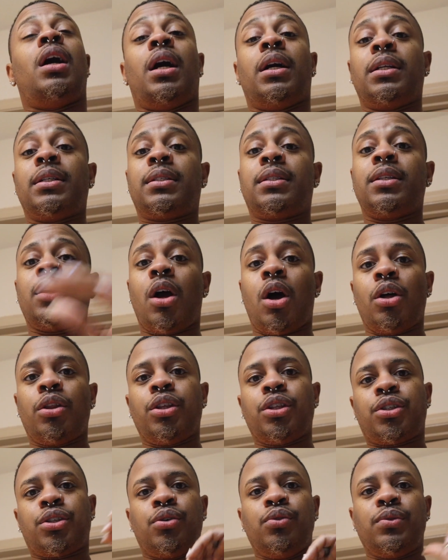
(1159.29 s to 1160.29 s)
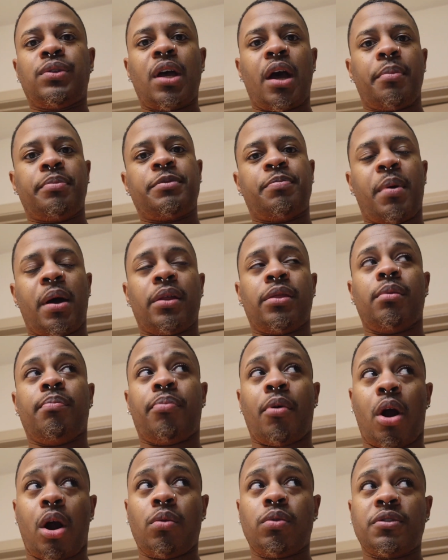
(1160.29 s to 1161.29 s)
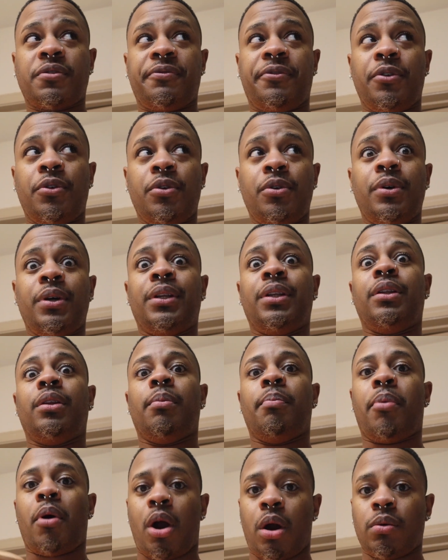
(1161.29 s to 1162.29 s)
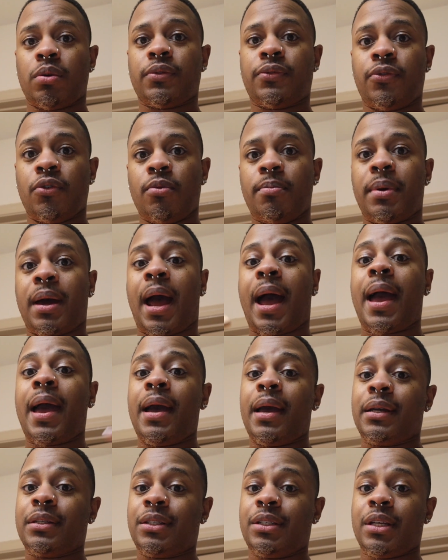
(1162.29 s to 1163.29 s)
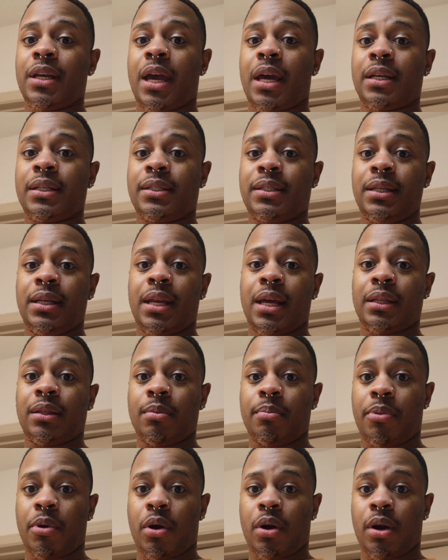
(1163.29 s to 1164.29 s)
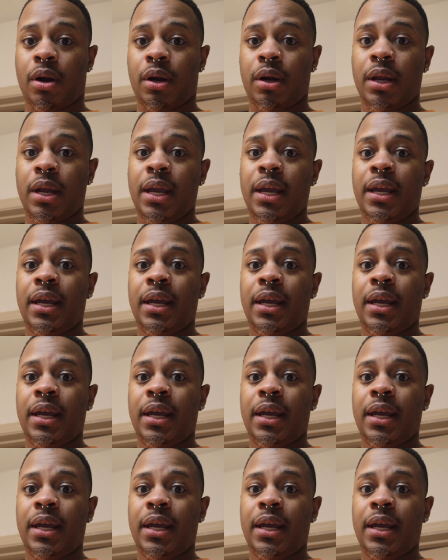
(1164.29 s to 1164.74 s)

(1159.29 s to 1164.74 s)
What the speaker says: Honestly, all the two tops by the bar was full, and the bar was full, but I actually got a seat at the bar,